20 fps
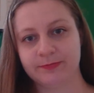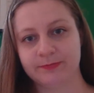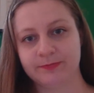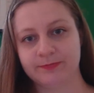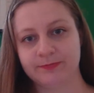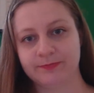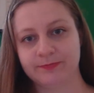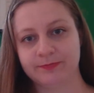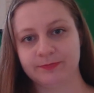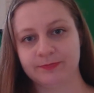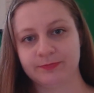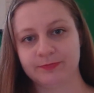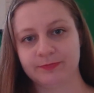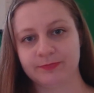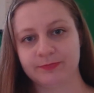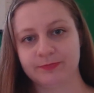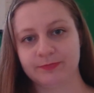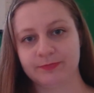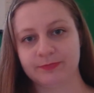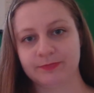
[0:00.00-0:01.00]

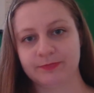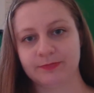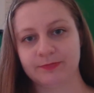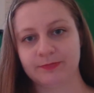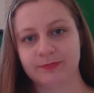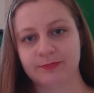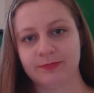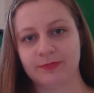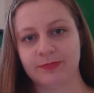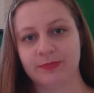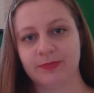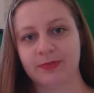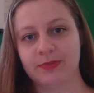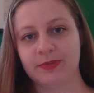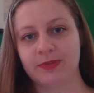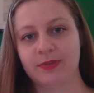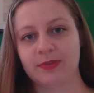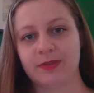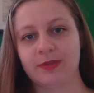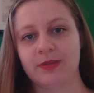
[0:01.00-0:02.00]

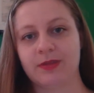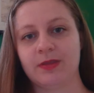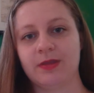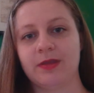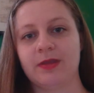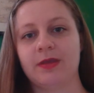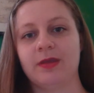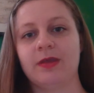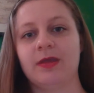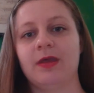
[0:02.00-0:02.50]
(no one is talking)